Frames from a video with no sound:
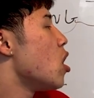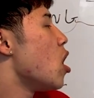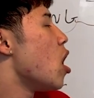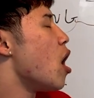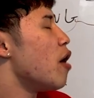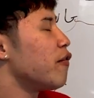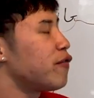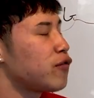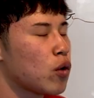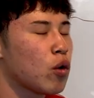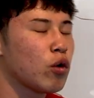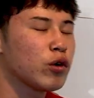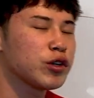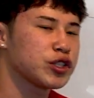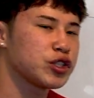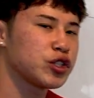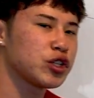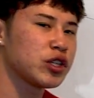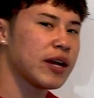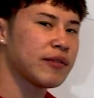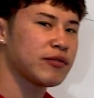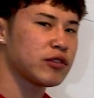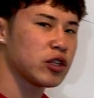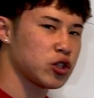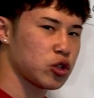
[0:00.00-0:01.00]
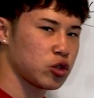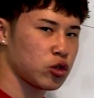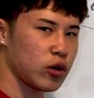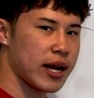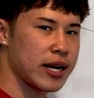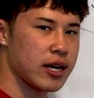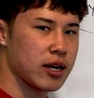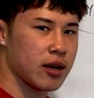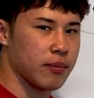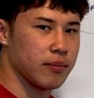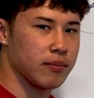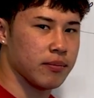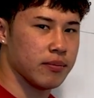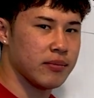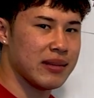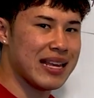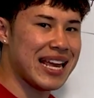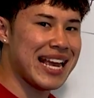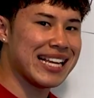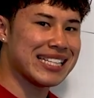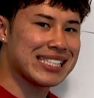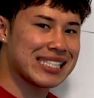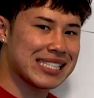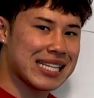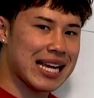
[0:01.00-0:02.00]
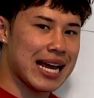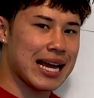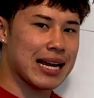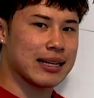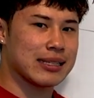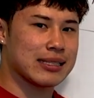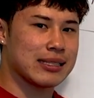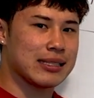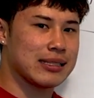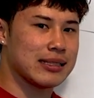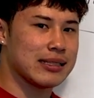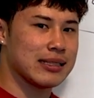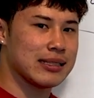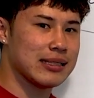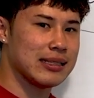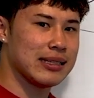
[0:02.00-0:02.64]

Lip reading: Of course, you're have to train them. It sucks.